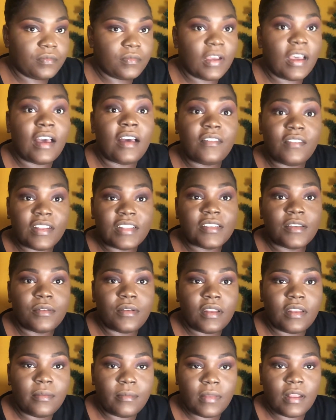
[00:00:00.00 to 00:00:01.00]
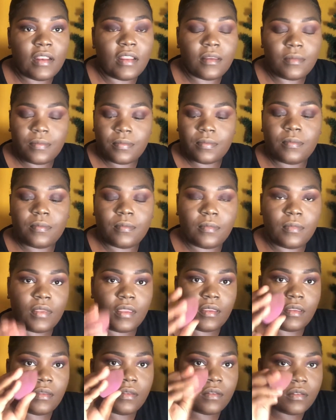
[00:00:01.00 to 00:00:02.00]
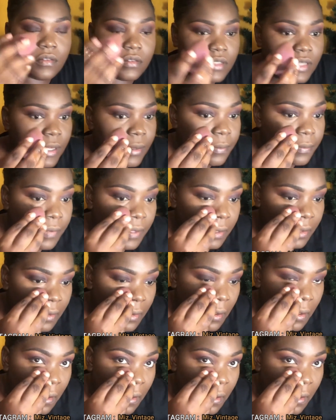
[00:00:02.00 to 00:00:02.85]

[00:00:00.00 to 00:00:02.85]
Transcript: I have a towel in my lap. Yeah, damp it.